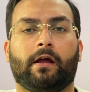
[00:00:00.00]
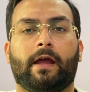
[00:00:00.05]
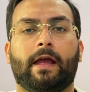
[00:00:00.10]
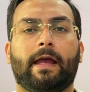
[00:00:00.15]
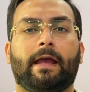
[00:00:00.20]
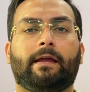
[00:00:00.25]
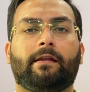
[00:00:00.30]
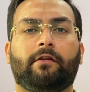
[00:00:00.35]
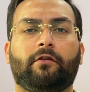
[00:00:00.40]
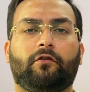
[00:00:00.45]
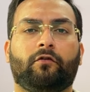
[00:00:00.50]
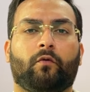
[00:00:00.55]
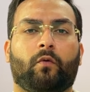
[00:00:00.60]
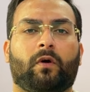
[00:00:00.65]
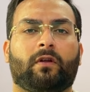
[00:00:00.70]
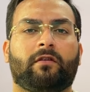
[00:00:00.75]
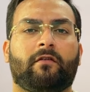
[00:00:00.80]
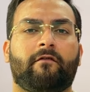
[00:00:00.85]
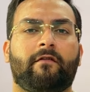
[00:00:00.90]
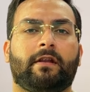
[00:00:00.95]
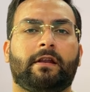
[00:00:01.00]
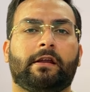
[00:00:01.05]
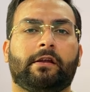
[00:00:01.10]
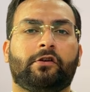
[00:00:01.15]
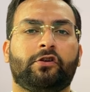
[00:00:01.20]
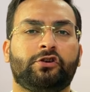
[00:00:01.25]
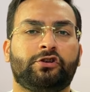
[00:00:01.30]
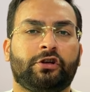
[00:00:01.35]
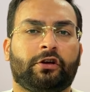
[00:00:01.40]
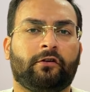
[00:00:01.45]
Aries was a very
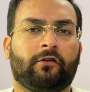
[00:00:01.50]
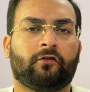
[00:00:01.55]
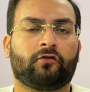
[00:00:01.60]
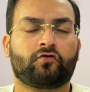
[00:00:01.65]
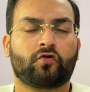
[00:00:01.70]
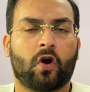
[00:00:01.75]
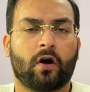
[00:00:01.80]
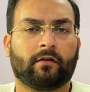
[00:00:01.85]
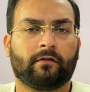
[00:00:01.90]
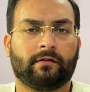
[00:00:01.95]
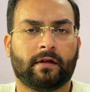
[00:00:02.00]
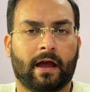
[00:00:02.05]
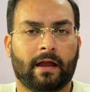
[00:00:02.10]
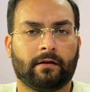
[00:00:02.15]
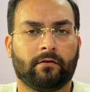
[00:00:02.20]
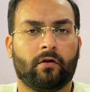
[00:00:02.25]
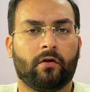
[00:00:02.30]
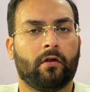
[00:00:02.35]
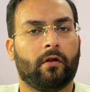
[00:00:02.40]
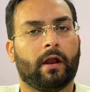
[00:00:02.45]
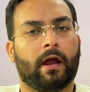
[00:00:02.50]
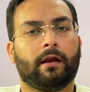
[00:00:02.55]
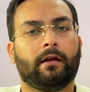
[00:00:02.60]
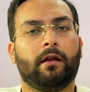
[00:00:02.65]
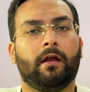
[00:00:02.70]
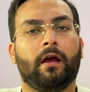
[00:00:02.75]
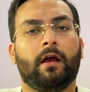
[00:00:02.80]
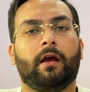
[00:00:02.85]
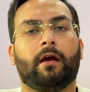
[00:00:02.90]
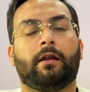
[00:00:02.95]
rigid, strong sign,
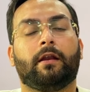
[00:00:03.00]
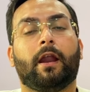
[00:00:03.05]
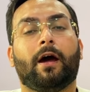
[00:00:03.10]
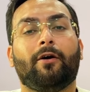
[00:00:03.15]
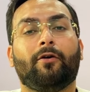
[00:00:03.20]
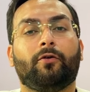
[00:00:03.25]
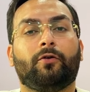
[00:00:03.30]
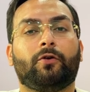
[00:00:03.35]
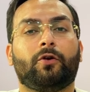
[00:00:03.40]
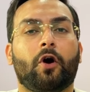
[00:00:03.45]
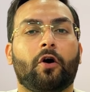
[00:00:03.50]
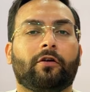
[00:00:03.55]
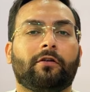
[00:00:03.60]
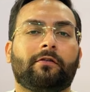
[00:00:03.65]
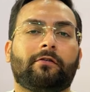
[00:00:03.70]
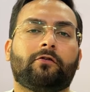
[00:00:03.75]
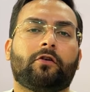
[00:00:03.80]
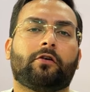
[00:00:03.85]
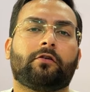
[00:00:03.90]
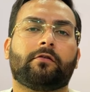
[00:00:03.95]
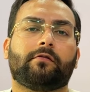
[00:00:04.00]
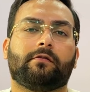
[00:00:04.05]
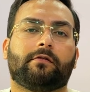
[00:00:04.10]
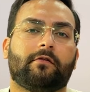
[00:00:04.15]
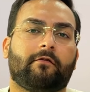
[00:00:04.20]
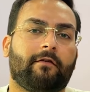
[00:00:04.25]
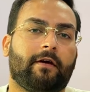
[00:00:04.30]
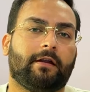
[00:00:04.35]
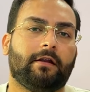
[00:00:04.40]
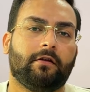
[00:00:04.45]
right? Now Taurus is
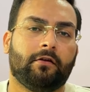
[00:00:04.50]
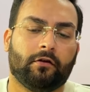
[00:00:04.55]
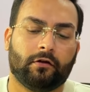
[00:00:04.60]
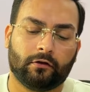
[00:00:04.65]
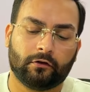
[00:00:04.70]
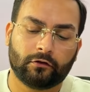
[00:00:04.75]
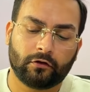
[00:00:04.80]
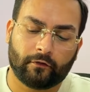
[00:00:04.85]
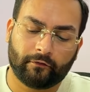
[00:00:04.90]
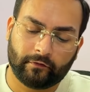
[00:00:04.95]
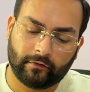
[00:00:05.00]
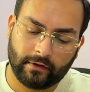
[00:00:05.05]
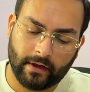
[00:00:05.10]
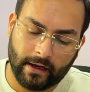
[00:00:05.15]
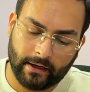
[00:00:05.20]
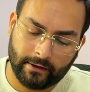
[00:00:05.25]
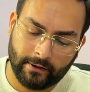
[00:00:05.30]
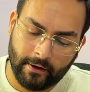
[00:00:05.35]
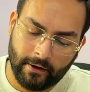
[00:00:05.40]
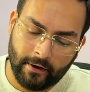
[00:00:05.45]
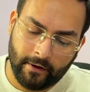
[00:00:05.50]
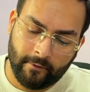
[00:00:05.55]
a very soft sign.